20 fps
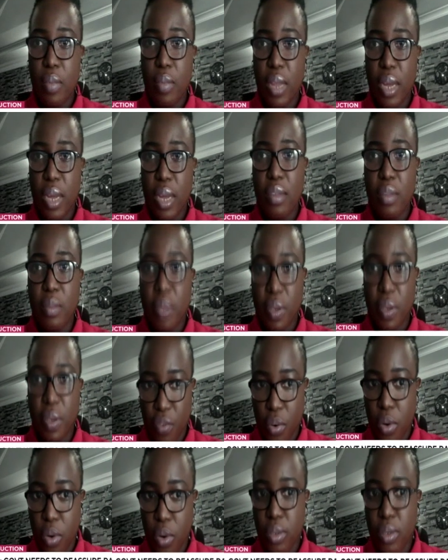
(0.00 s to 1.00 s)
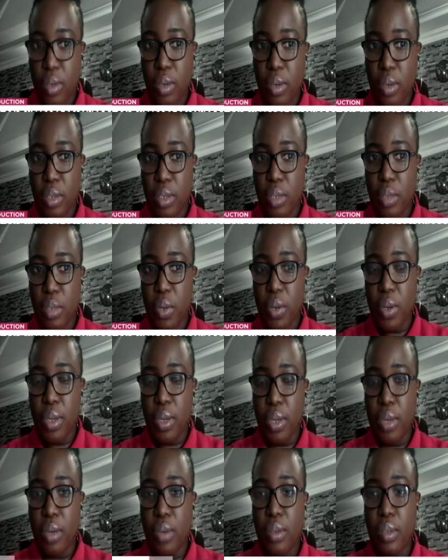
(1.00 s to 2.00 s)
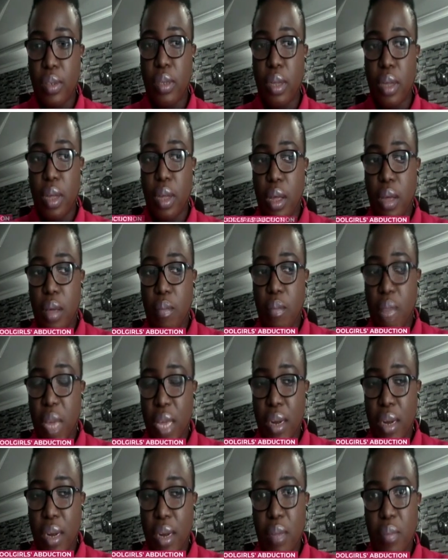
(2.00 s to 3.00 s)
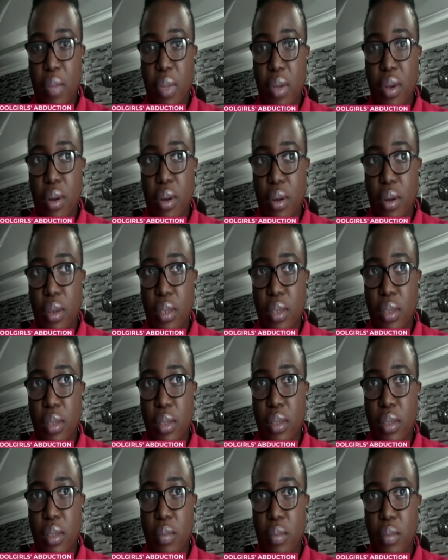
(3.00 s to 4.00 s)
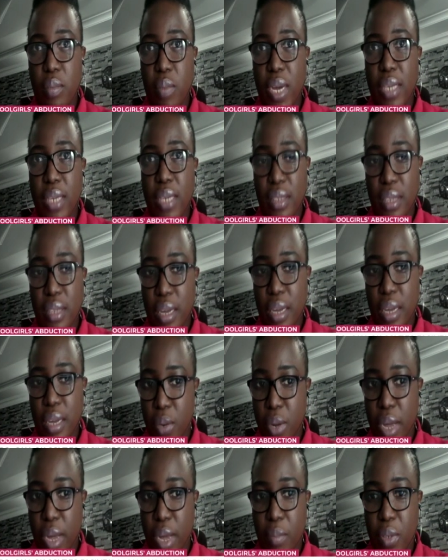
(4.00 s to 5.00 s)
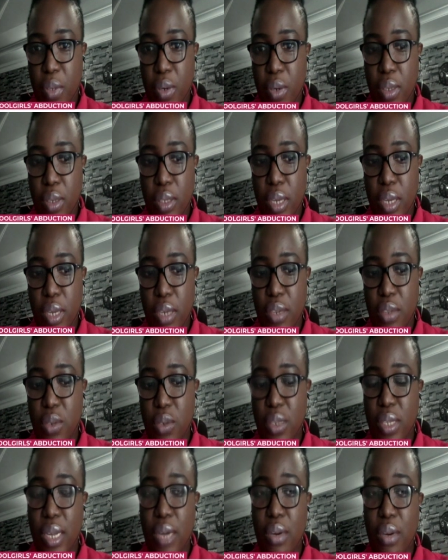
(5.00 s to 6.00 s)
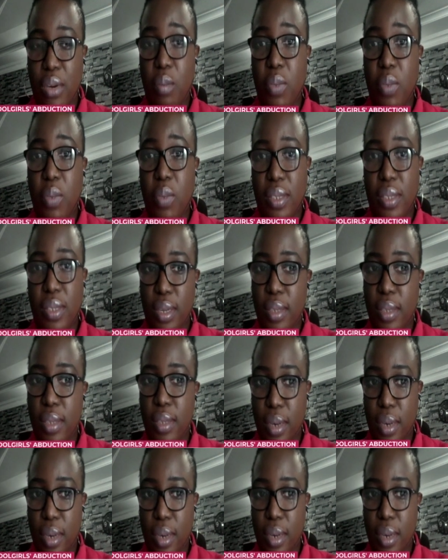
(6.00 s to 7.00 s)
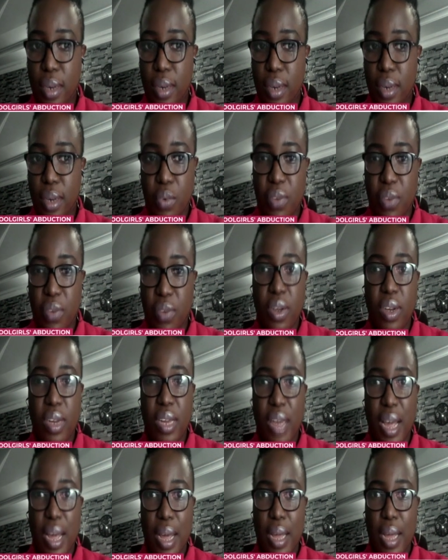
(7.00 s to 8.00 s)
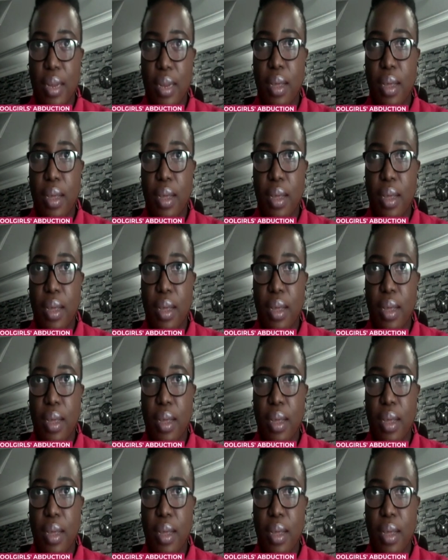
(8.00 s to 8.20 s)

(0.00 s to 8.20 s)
there has been focus on the Chibok girls, mainly because by the time they were abducted, it was an unprecedented action. We've not had